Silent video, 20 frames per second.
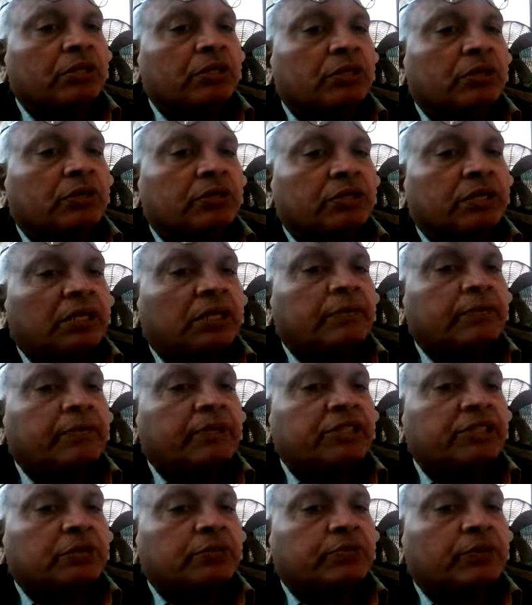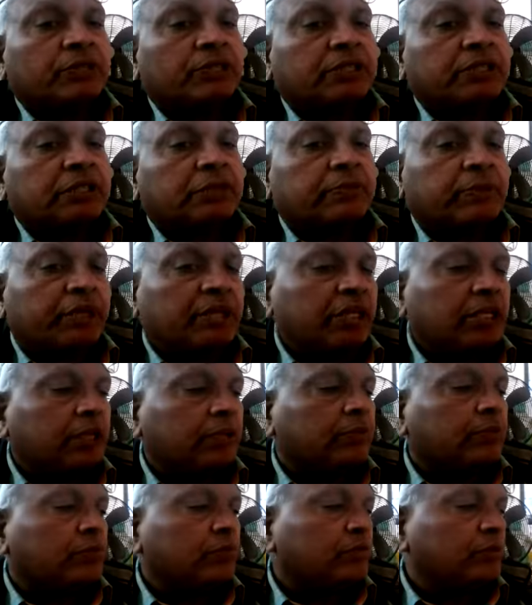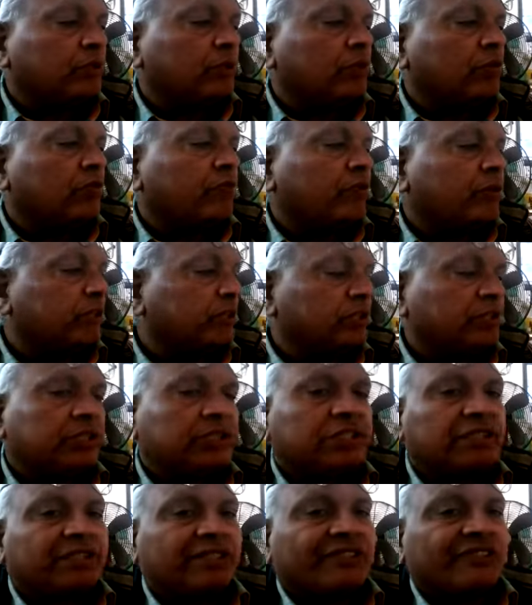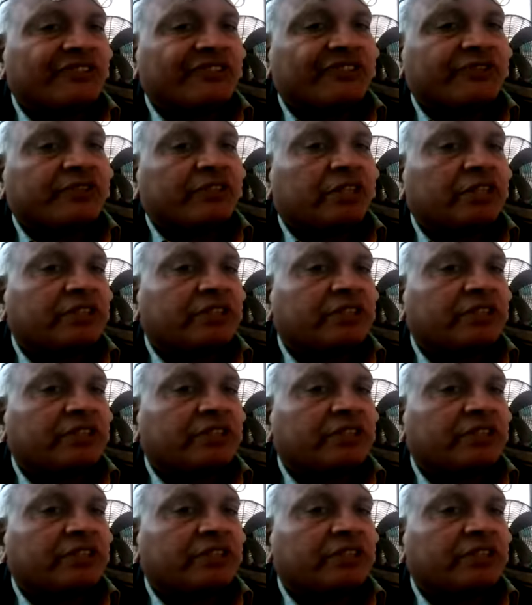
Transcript: on a major project depending upon what it contains.